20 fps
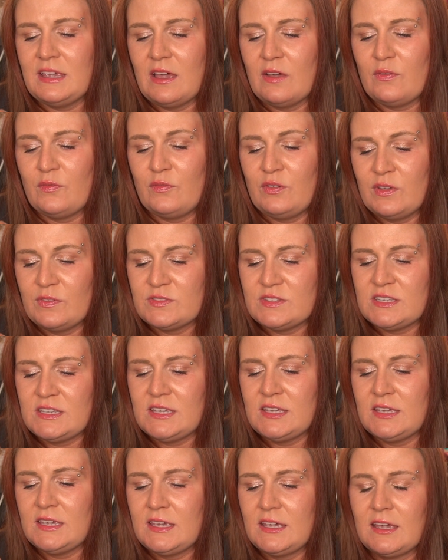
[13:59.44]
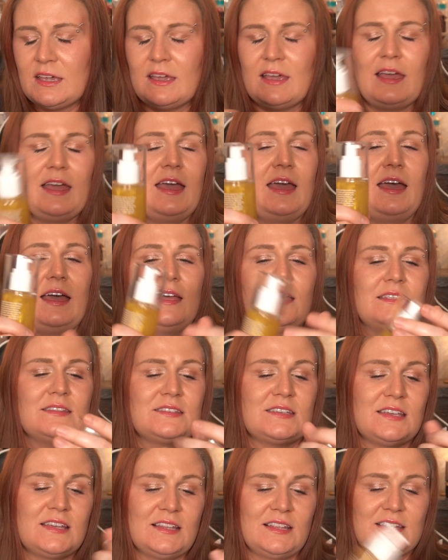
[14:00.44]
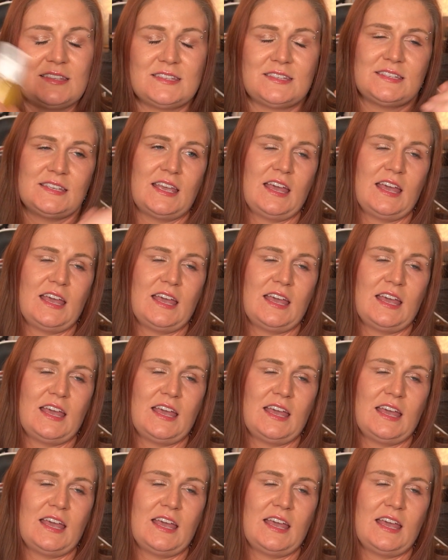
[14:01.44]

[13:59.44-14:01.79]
50. And let's see